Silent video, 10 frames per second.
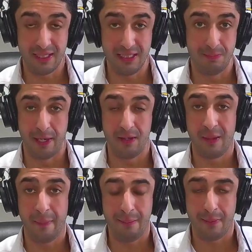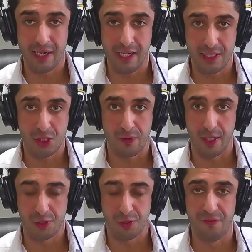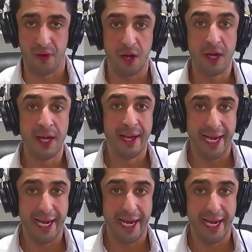He's barely made money in his career so far,